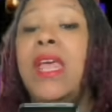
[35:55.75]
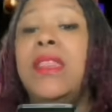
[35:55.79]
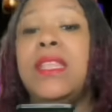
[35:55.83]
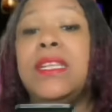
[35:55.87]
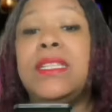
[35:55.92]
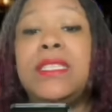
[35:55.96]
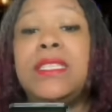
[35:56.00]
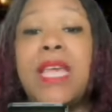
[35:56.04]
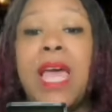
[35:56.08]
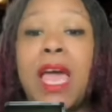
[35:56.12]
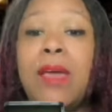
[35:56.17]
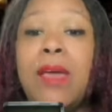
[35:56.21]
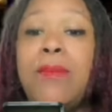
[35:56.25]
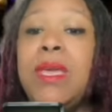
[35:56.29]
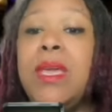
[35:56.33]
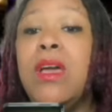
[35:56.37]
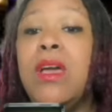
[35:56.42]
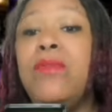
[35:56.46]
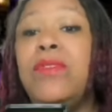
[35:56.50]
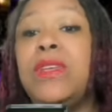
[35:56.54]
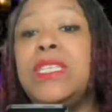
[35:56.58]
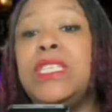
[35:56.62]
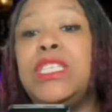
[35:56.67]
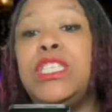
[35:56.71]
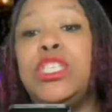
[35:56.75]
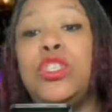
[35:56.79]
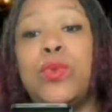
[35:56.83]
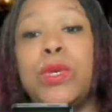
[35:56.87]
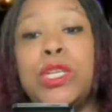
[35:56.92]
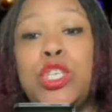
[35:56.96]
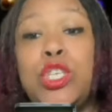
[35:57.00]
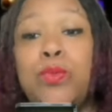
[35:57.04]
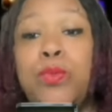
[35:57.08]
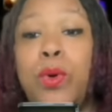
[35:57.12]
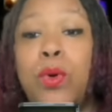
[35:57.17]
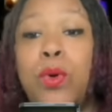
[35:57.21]
the timing of his
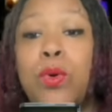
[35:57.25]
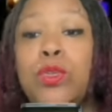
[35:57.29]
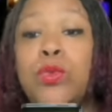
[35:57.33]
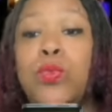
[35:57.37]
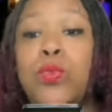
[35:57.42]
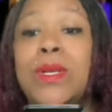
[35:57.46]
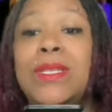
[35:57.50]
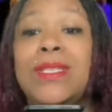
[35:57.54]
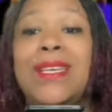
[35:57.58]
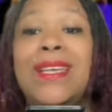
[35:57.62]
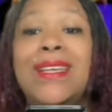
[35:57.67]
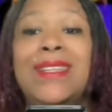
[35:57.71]
Twitch post was